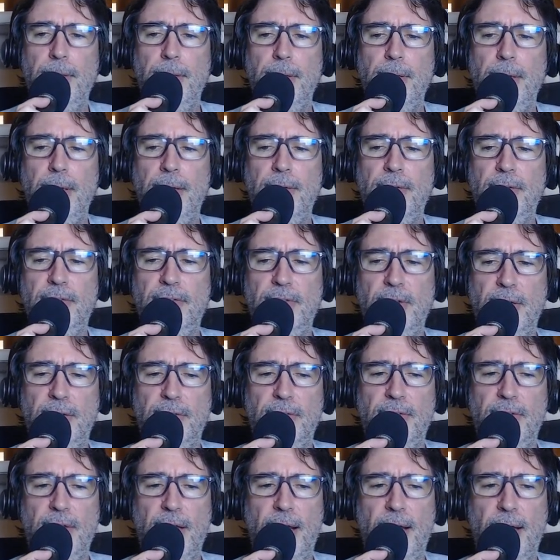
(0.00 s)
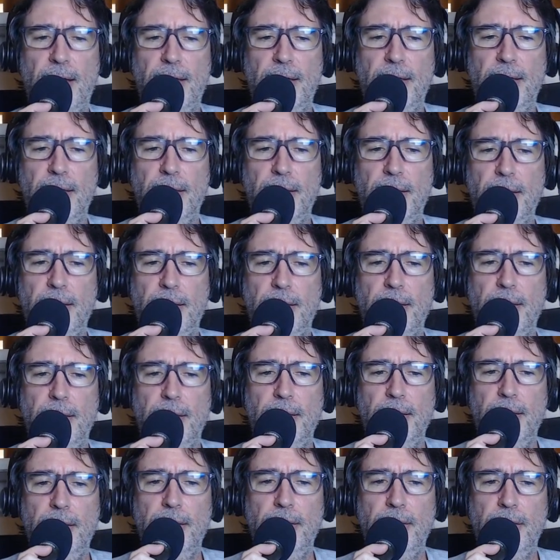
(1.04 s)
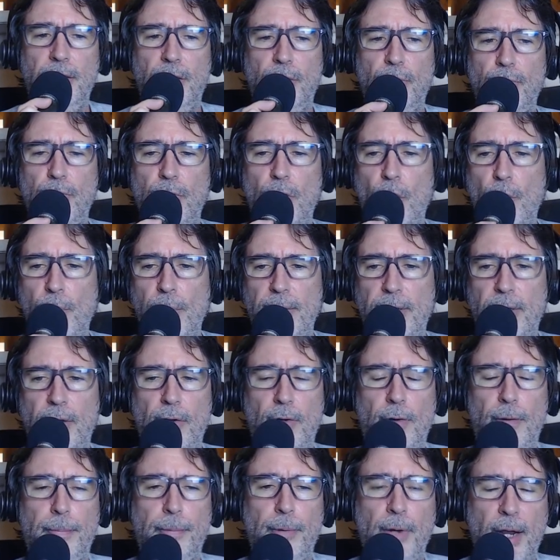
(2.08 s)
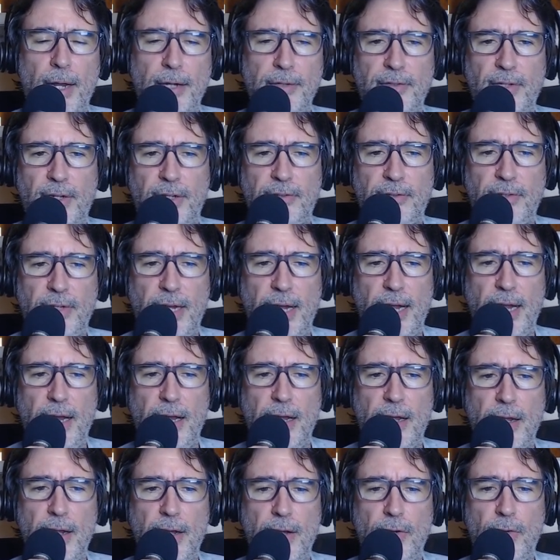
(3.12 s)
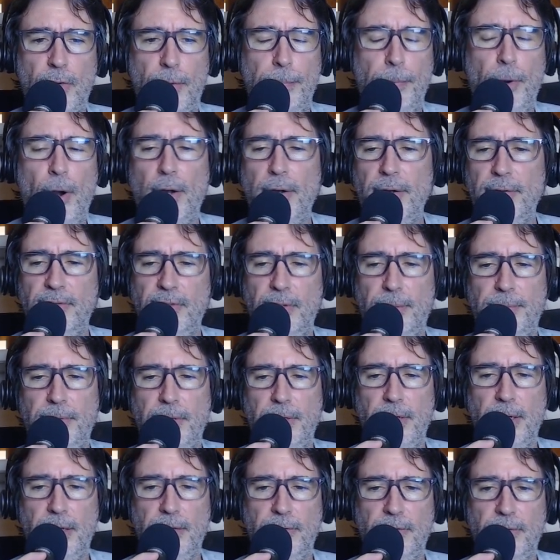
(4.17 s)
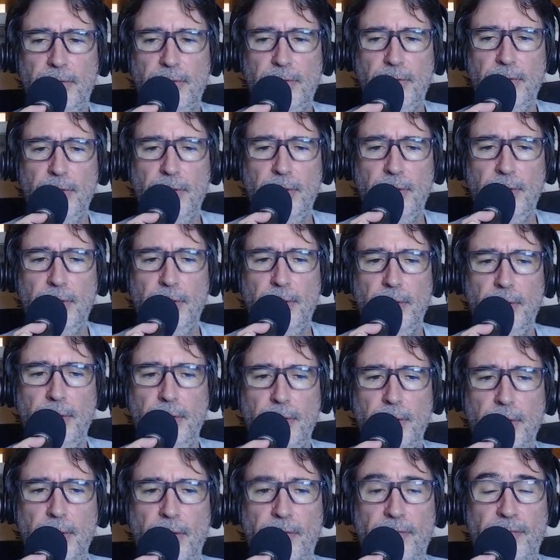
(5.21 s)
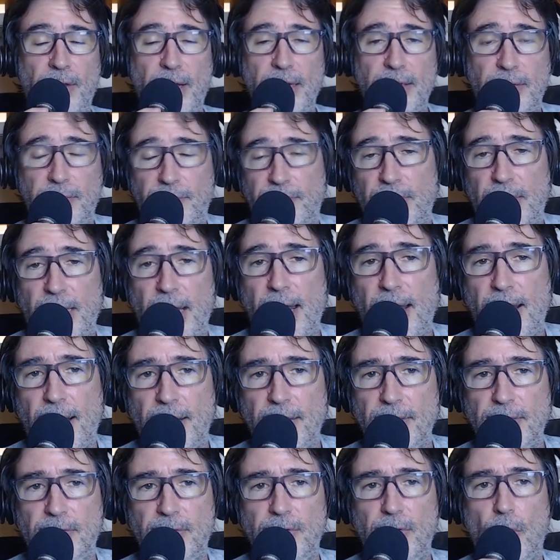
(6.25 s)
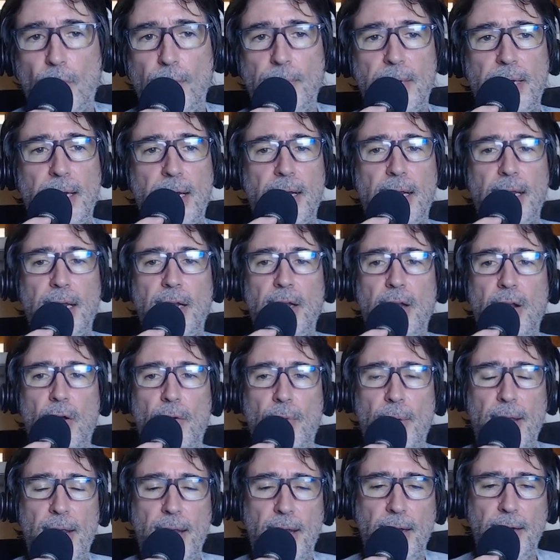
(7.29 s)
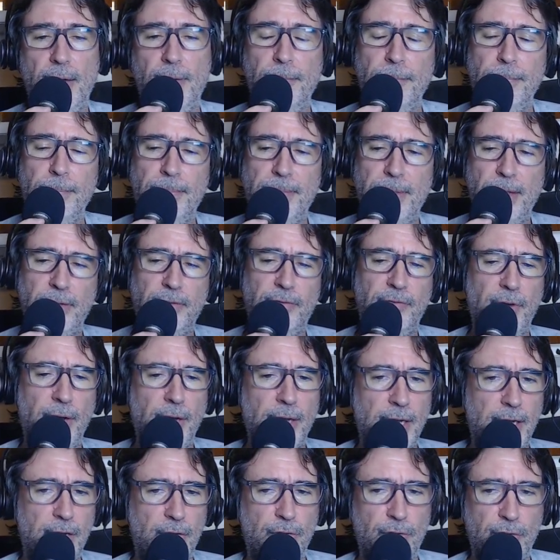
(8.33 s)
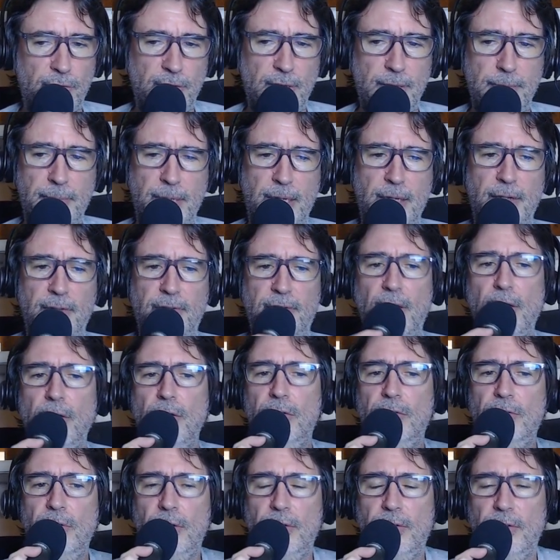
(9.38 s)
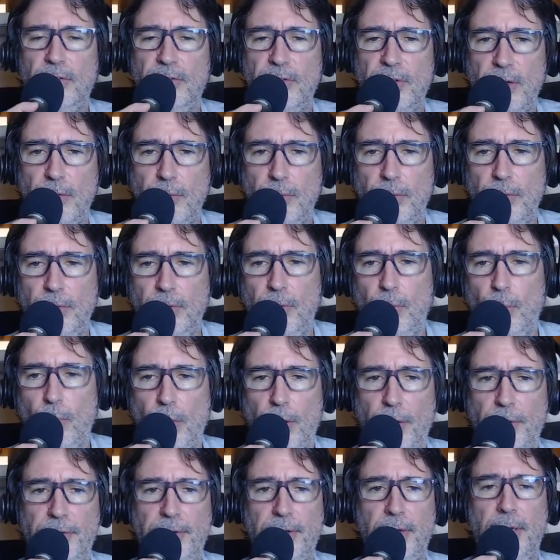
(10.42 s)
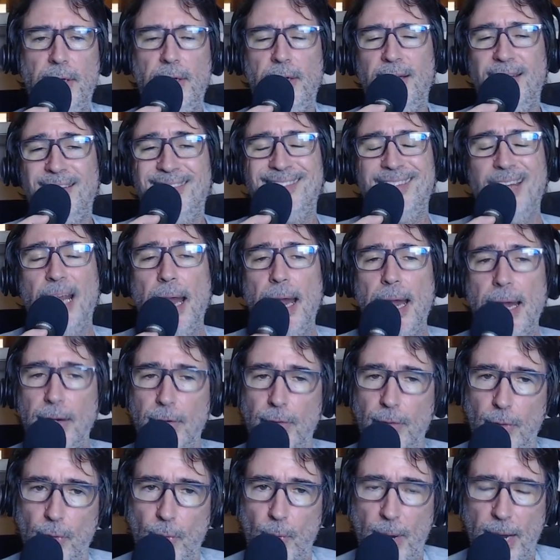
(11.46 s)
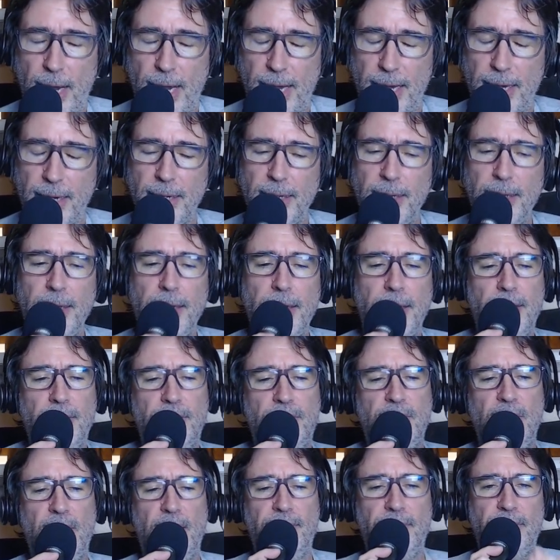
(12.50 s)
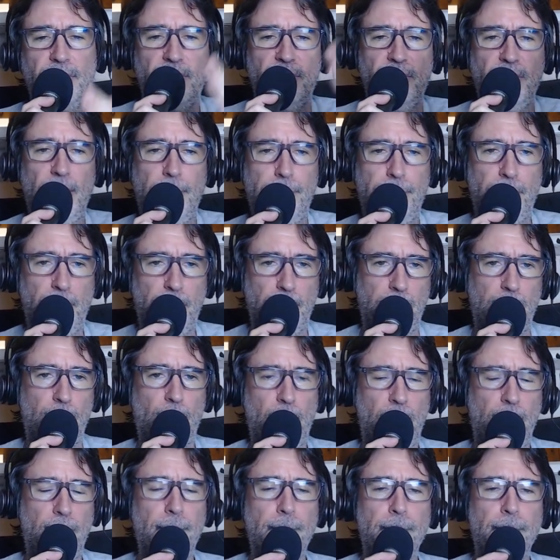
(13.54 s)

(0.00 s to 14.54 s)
in the sense that, you know, knowing that you're a process and you're part of something that's effectively has no beginning and no end that's very interesting because then you start to see the world in an integral way instead of a separated way.